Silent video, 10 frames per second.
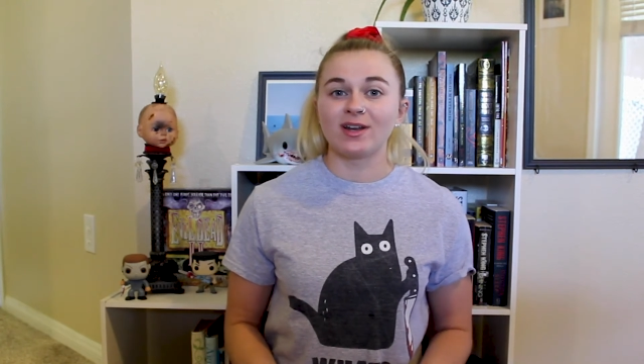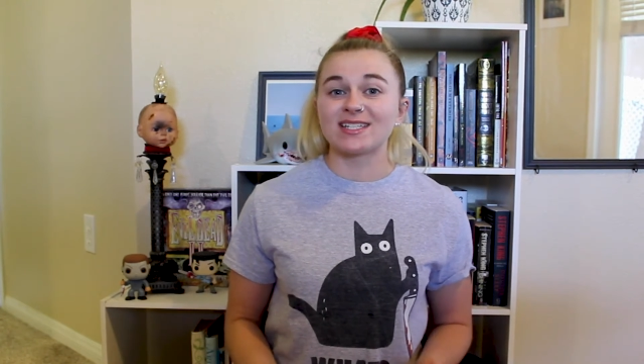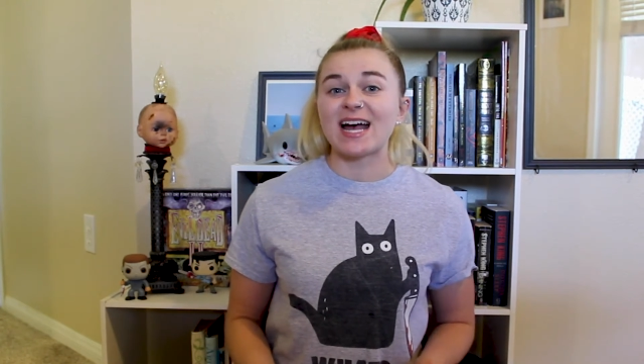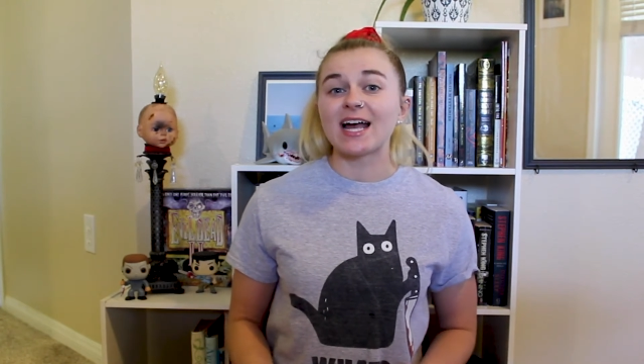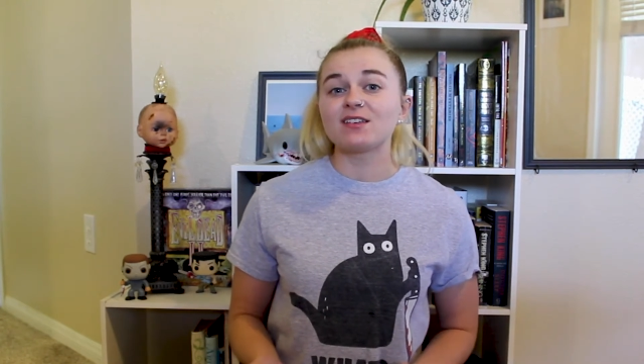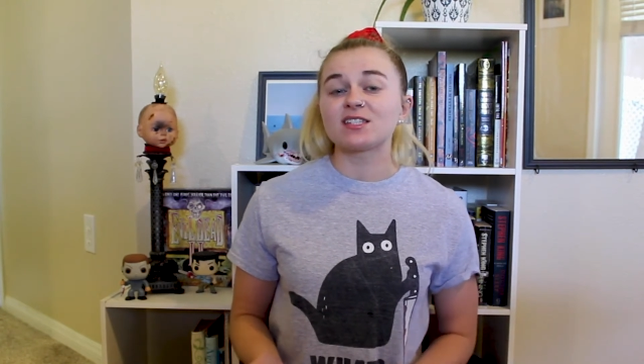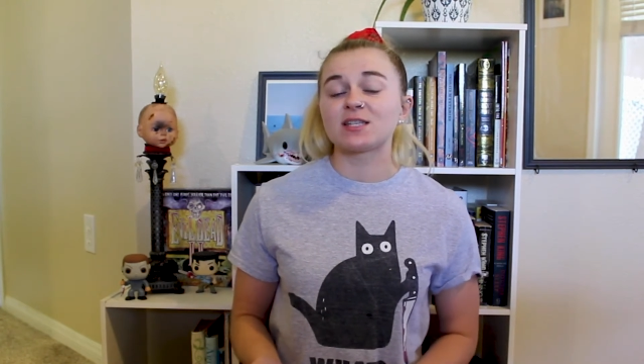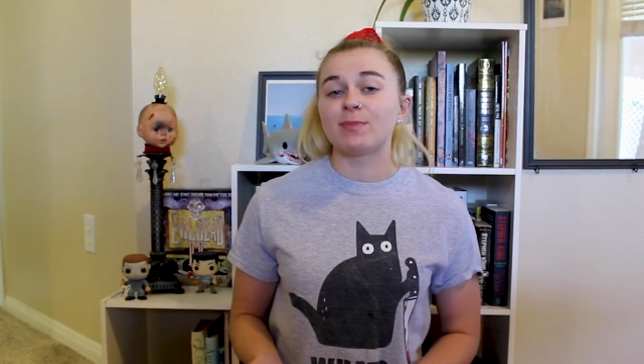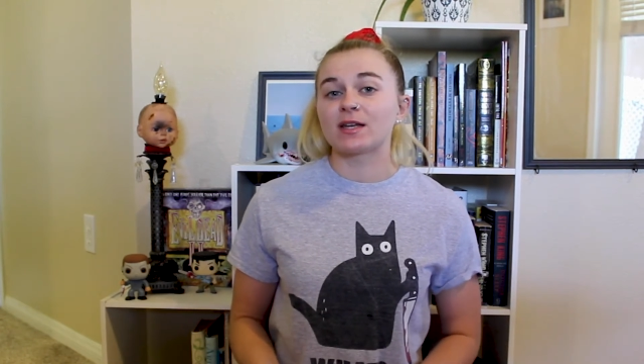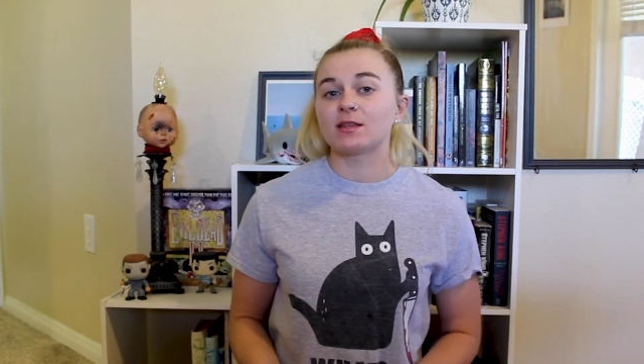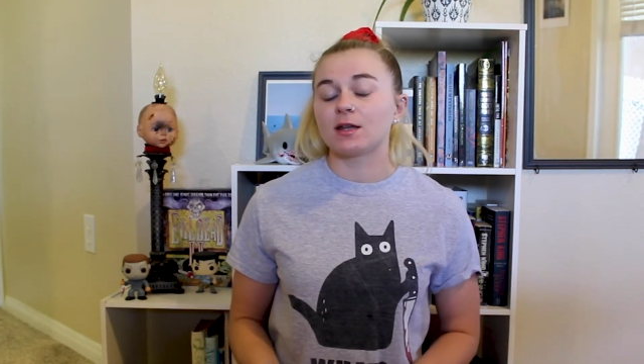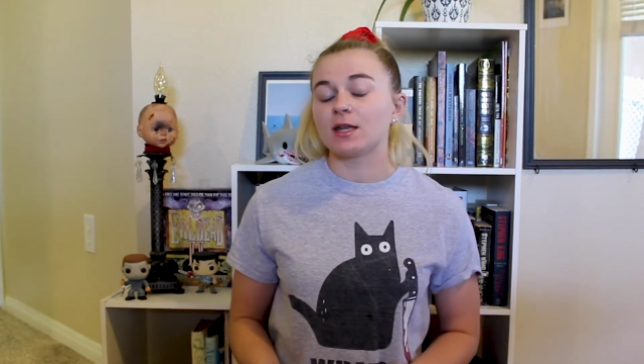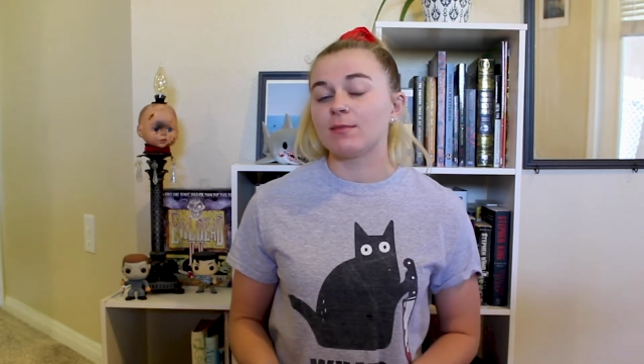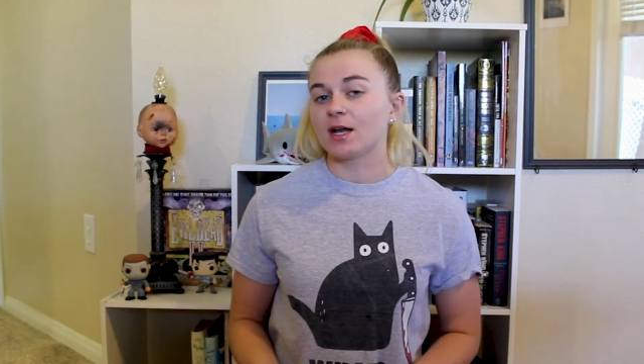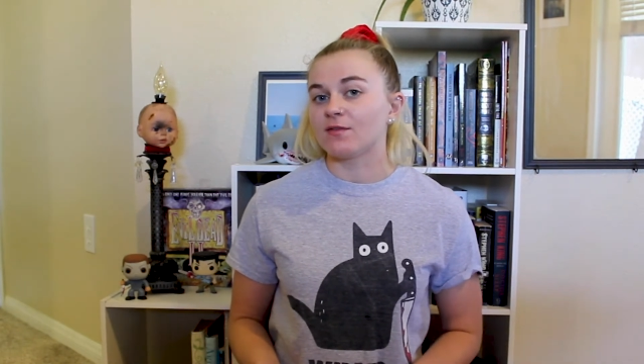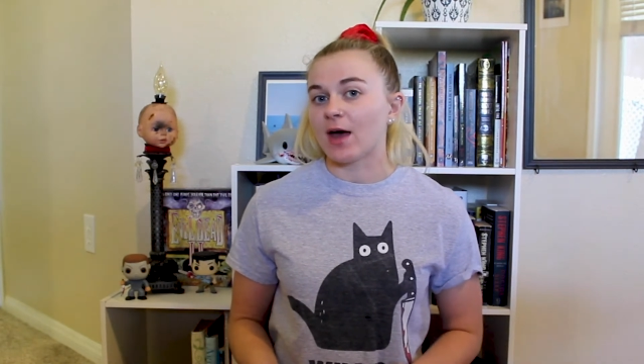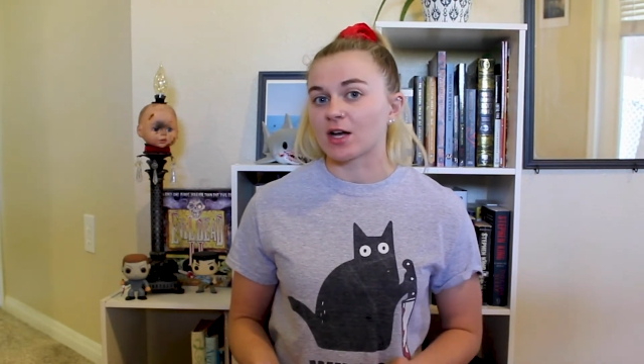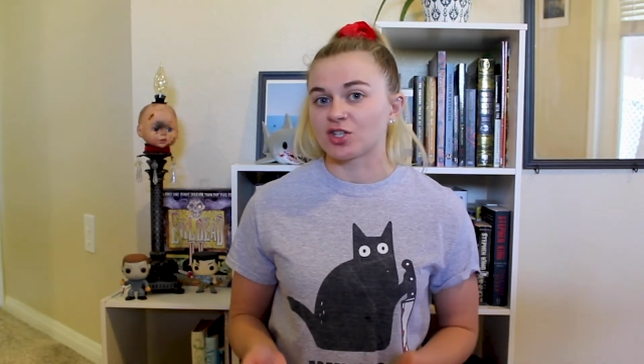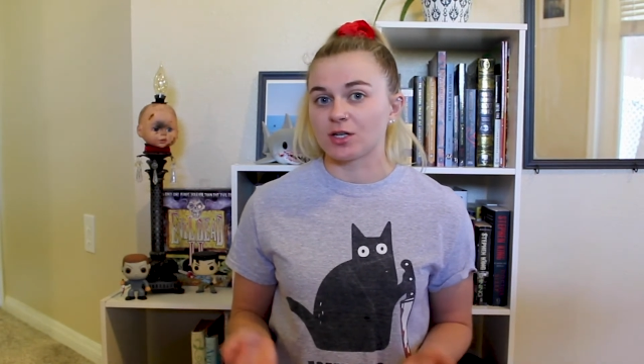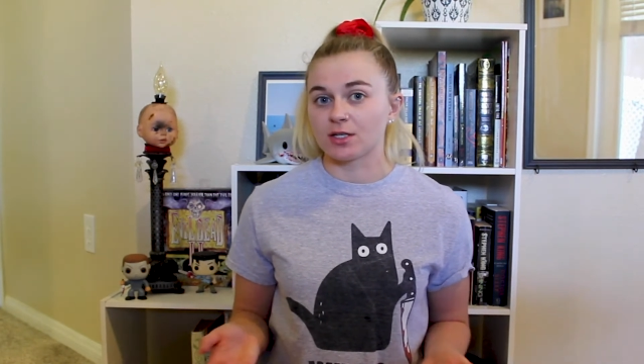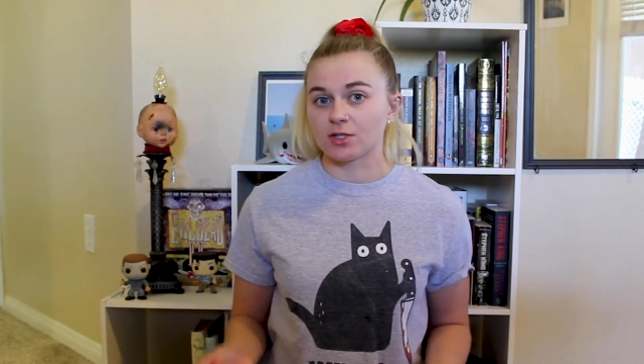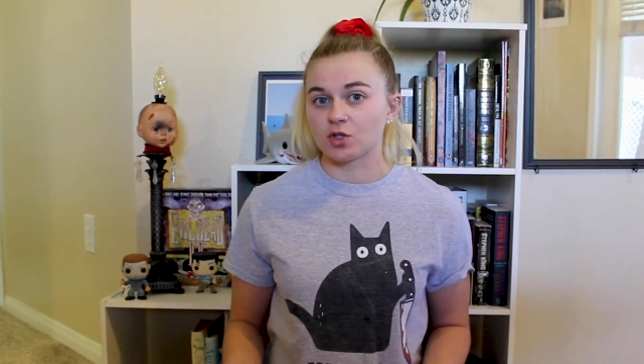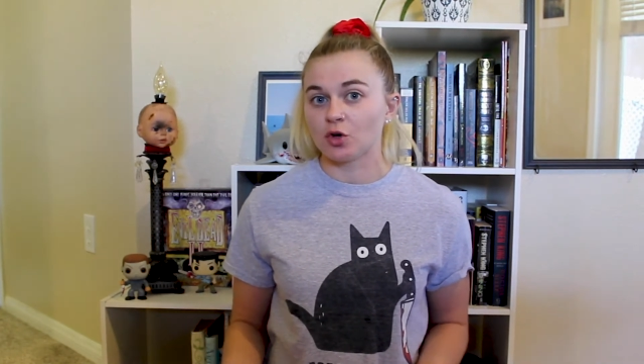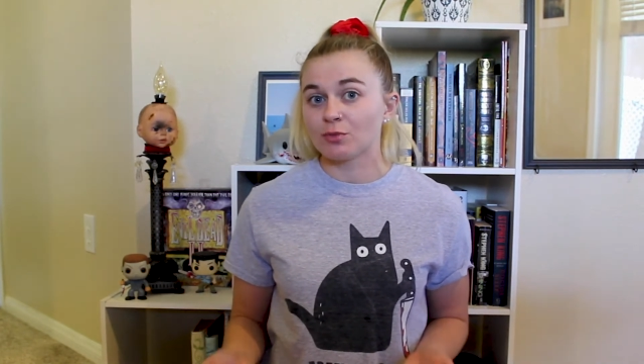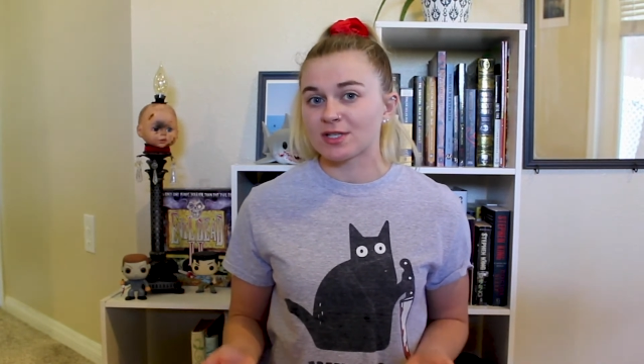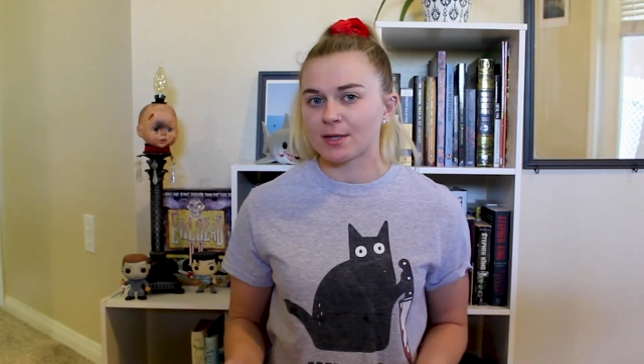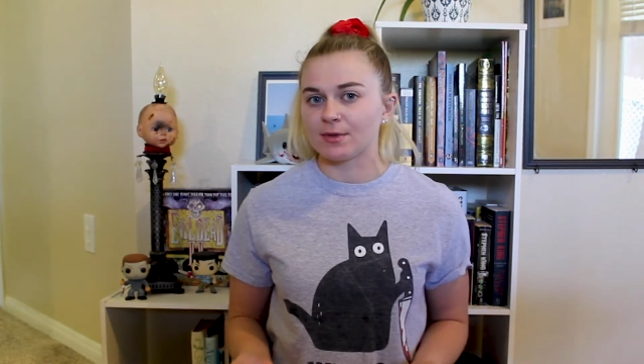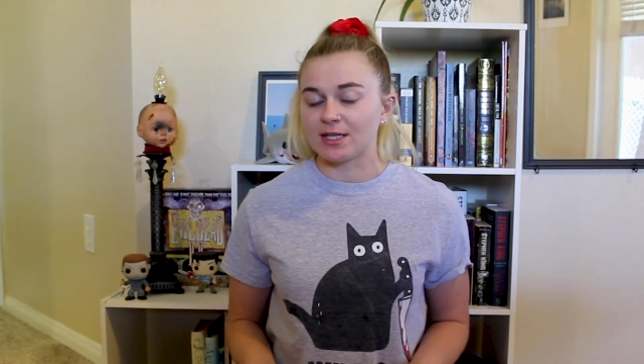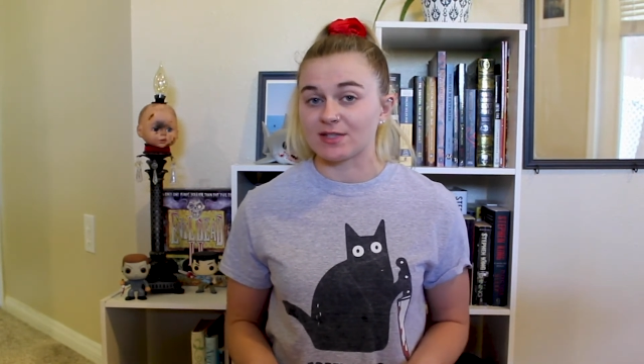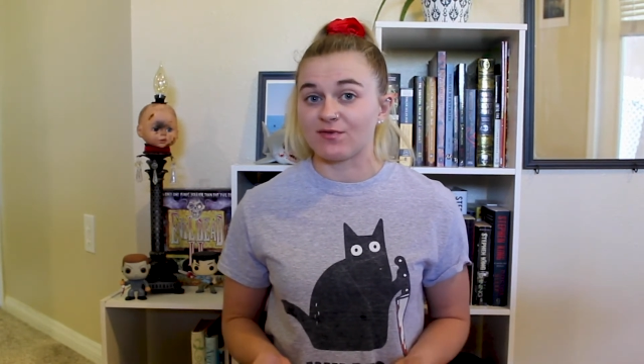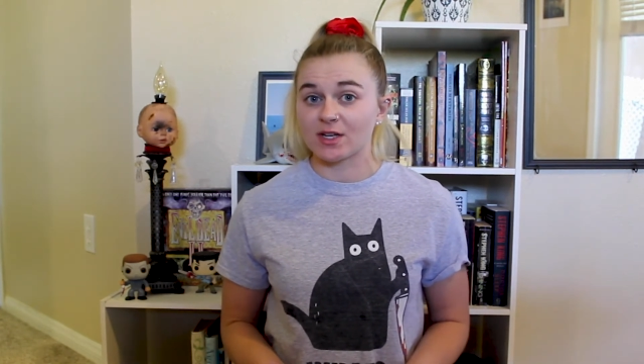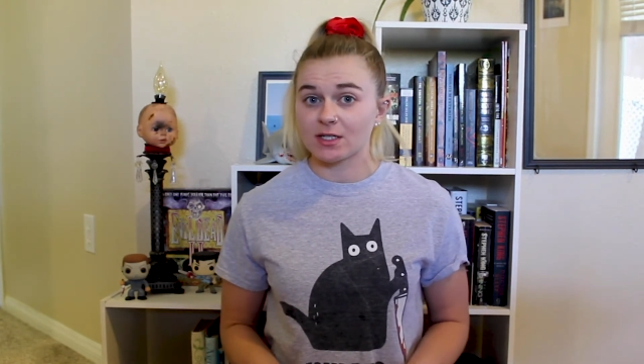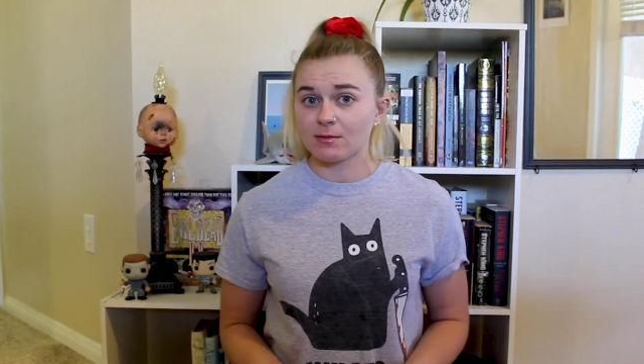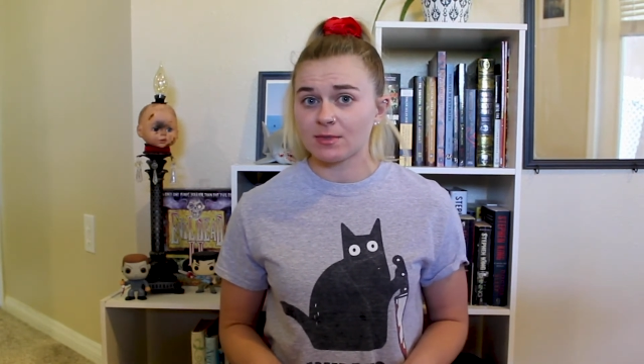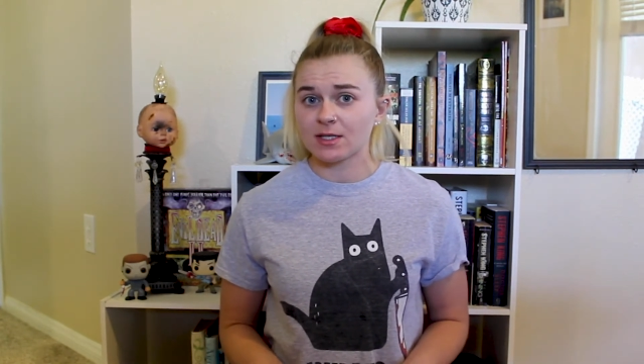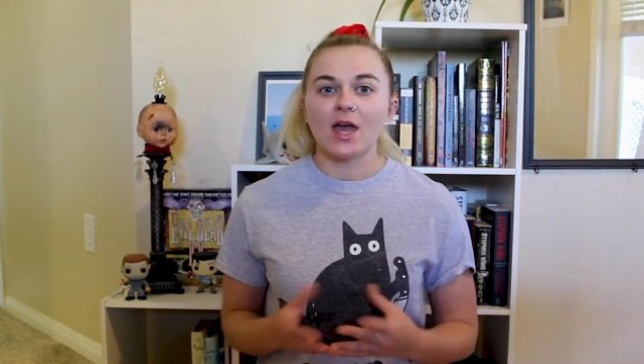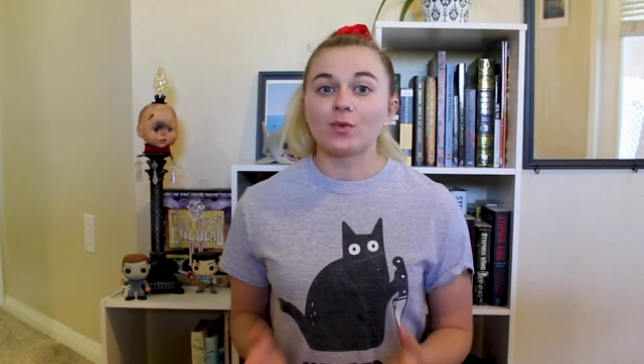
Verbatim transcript: it is highly suspected that he might have actually consumed some of these victims.